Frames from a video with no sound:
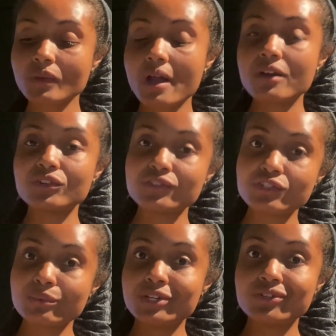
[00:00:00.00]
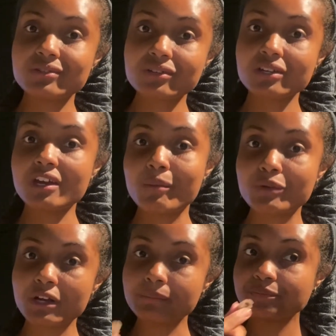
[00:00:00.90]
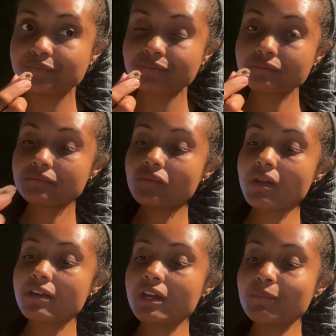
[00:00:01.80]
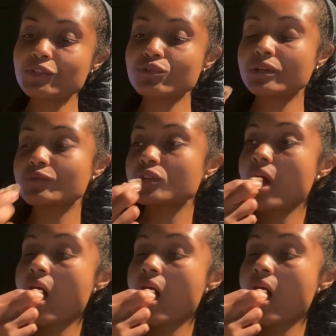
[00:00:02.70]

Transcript: other situations like camping trips,